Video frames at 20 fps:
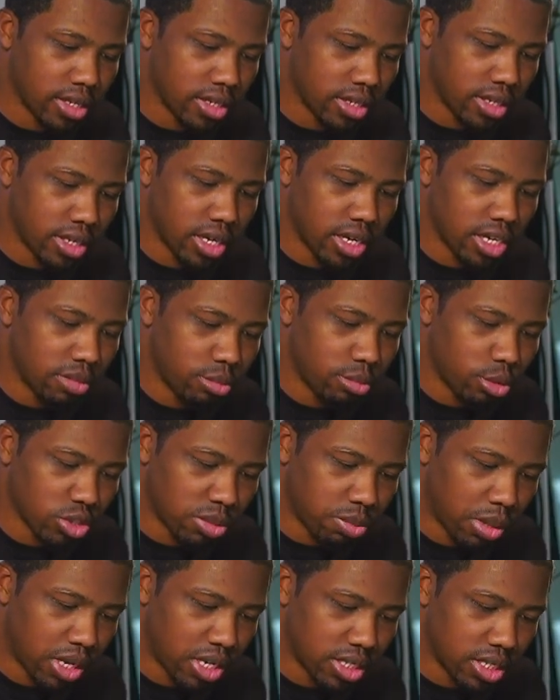a little more
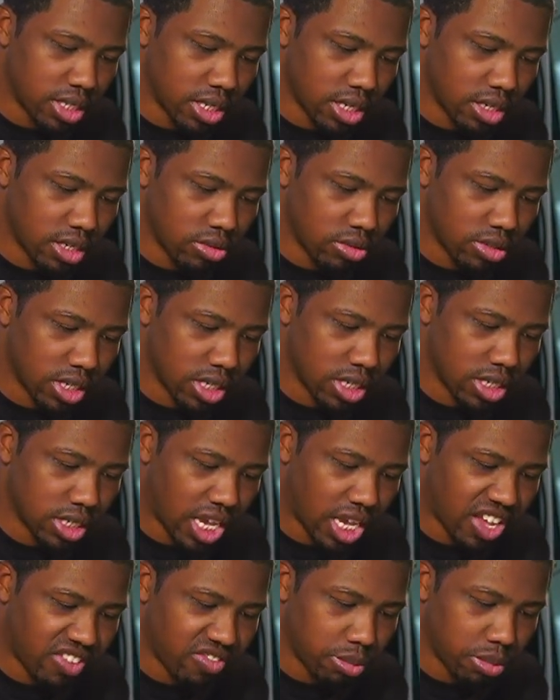space than these
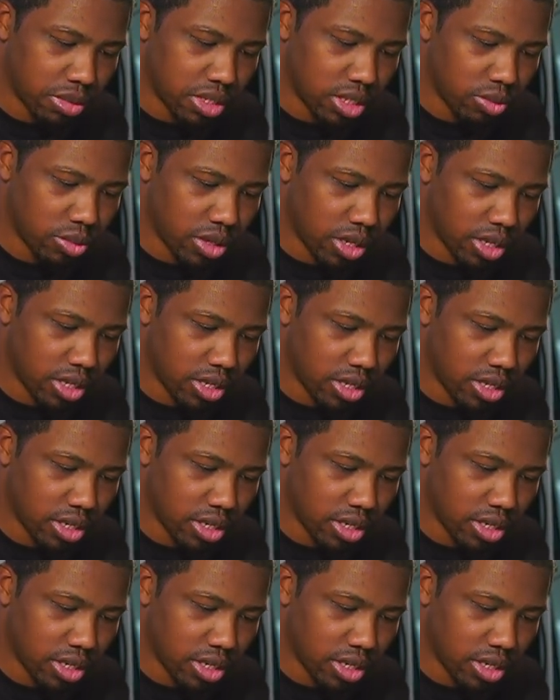have in between.